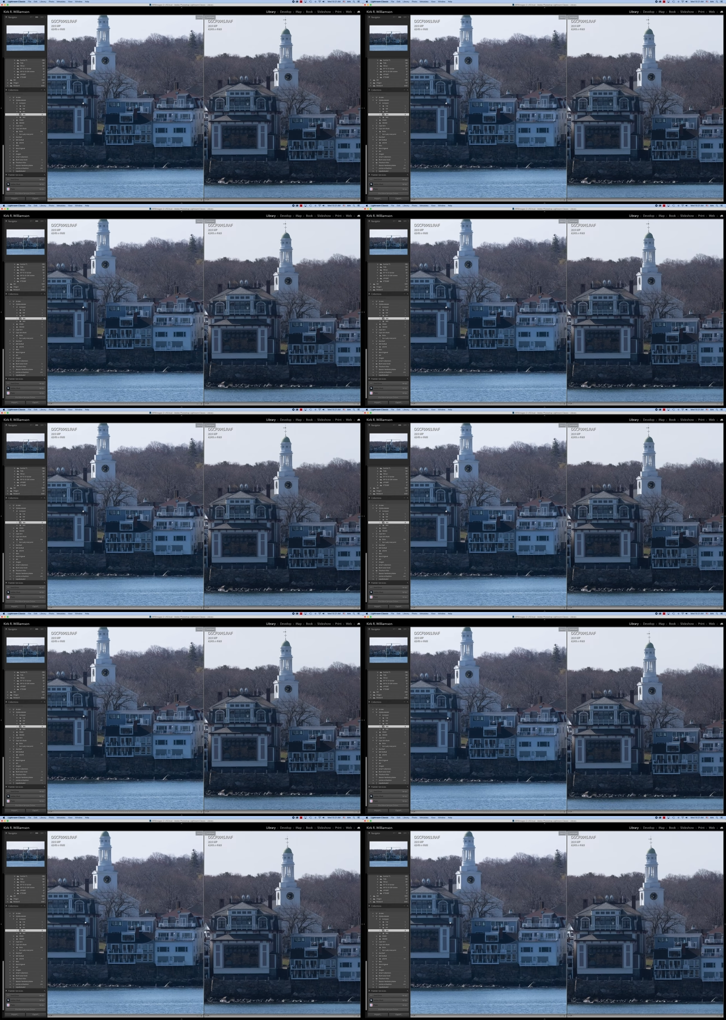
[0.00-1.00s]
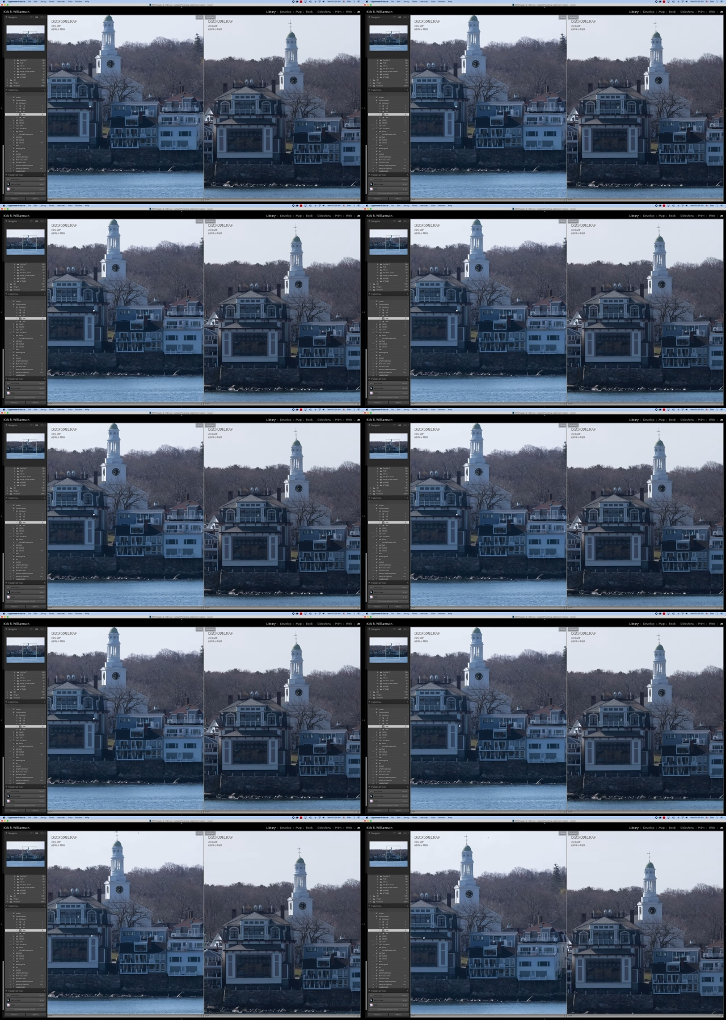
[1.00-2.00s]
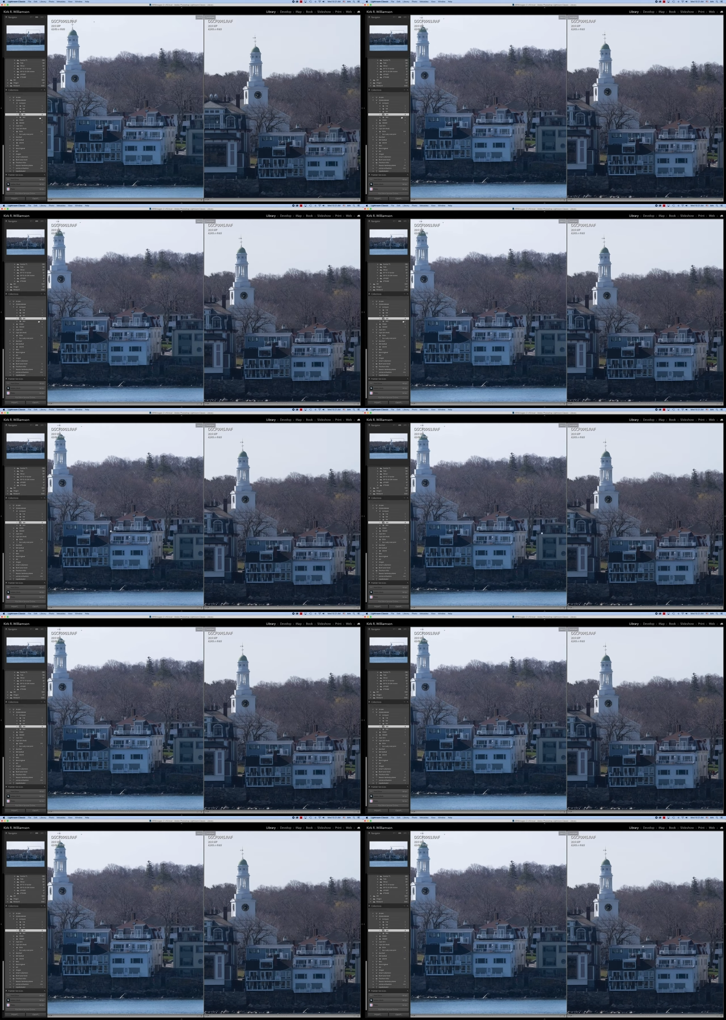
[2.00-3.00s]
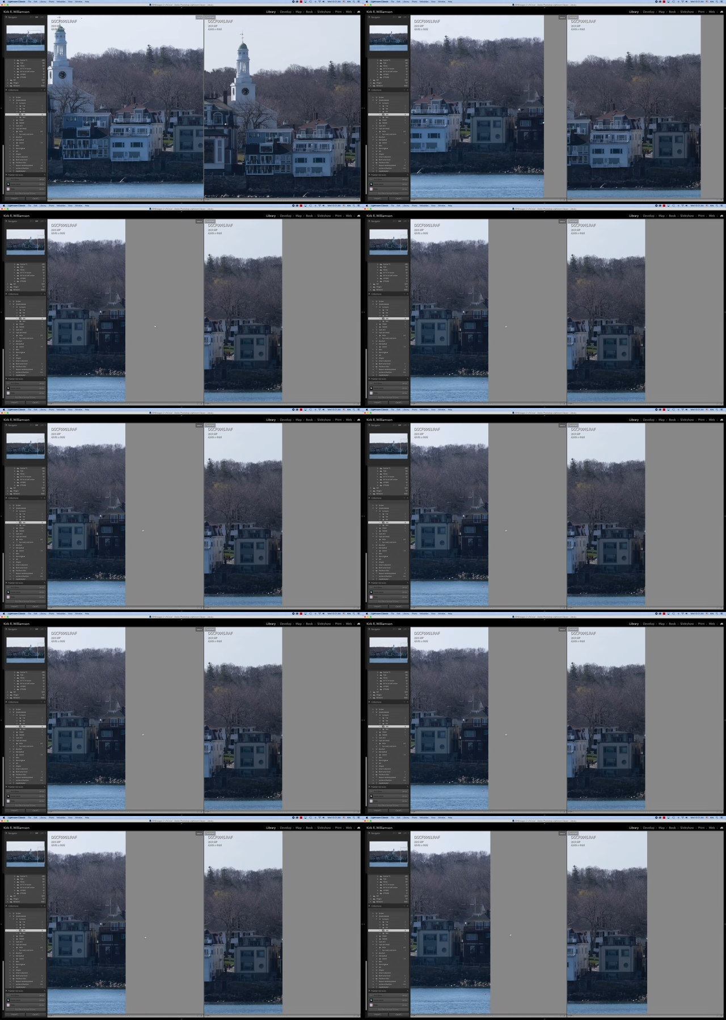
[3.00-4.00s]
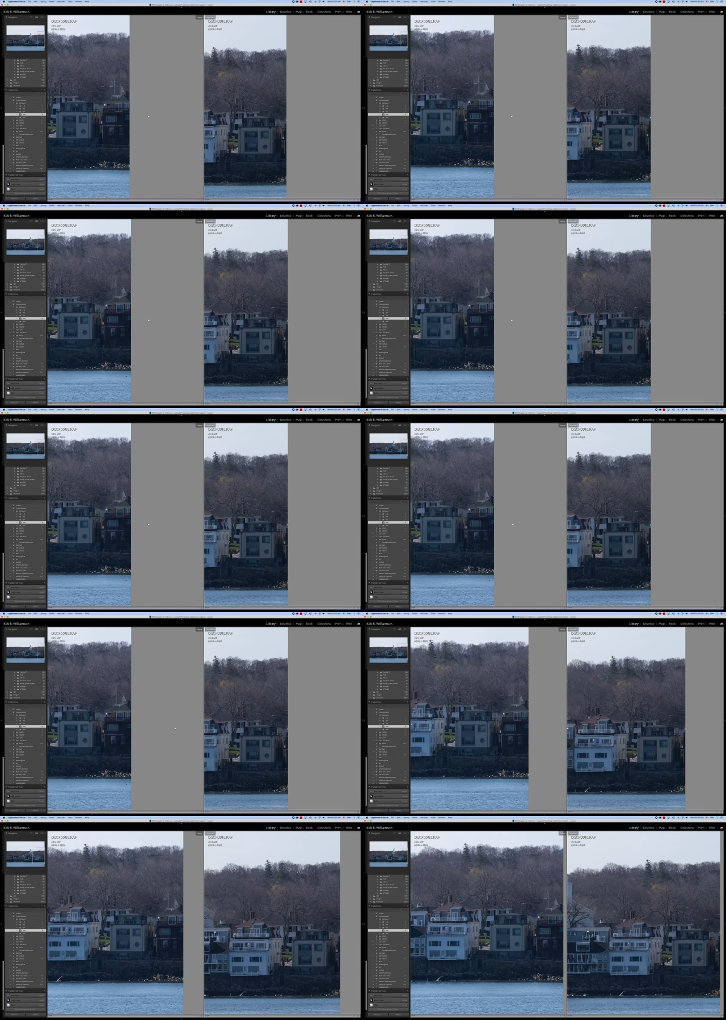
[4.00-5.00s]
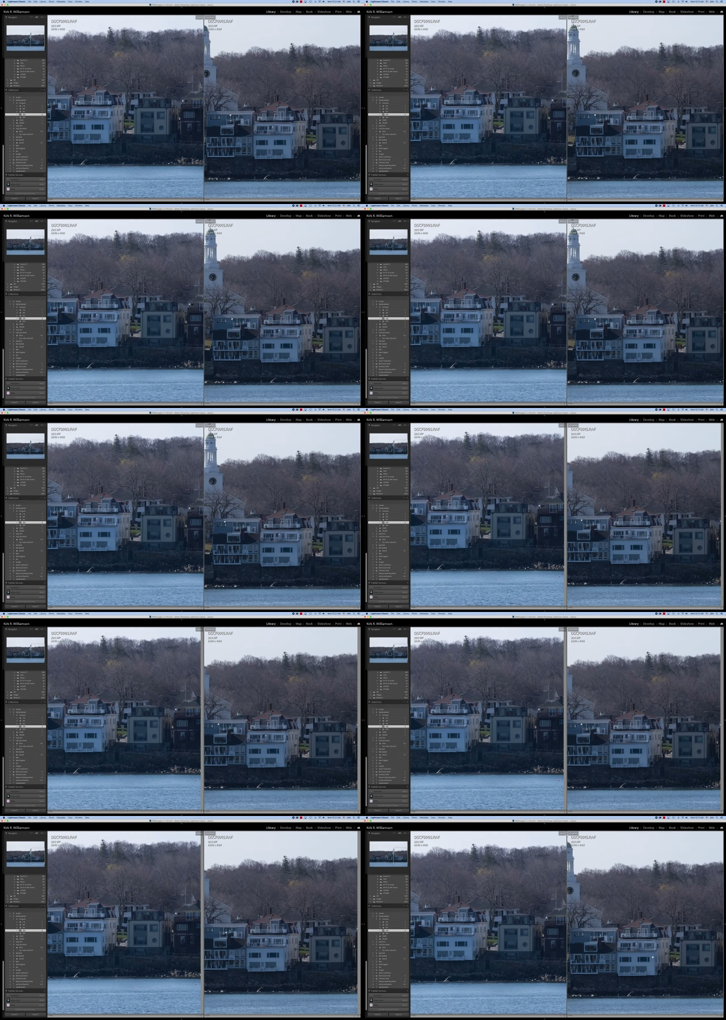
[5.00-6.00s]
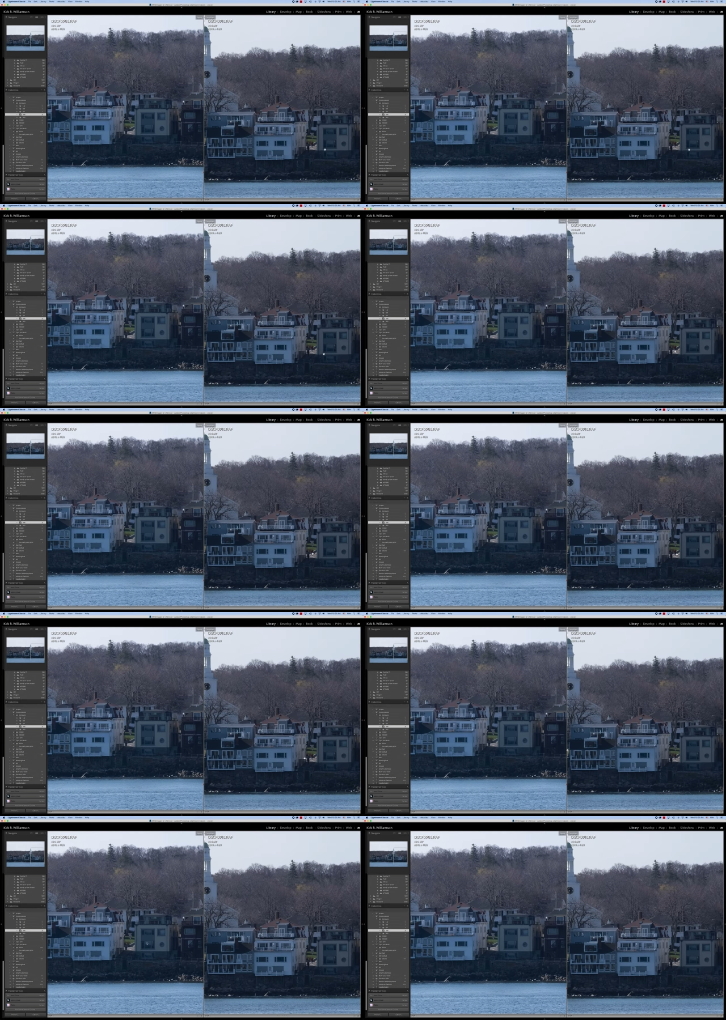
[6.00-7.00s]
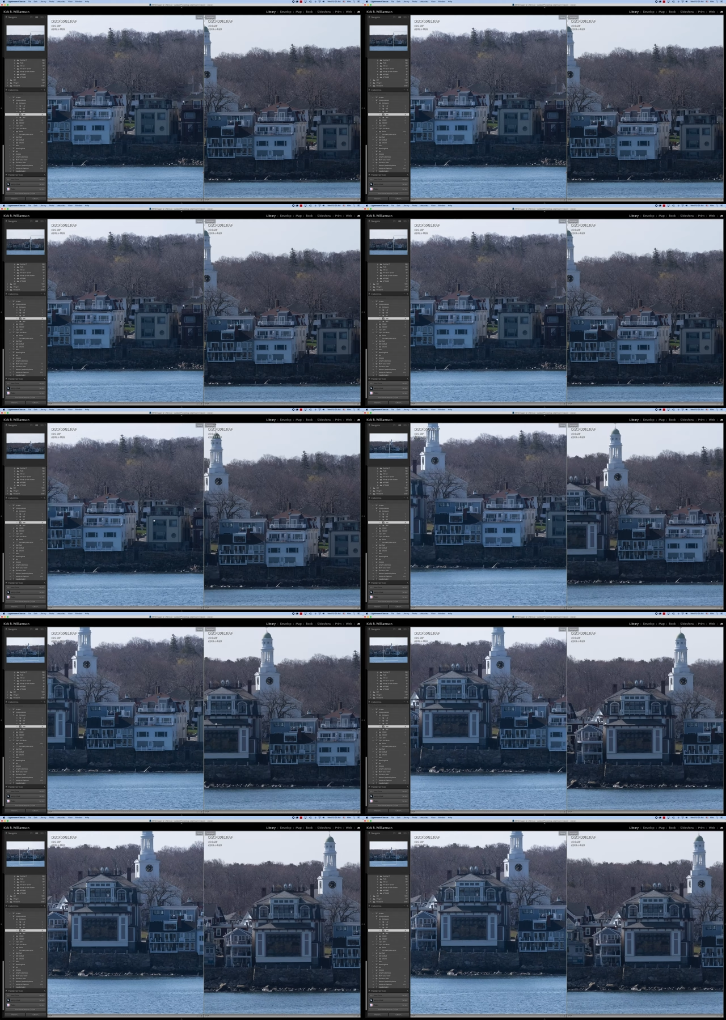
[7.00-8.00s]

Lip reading: No face is visible, so there are no lips to read.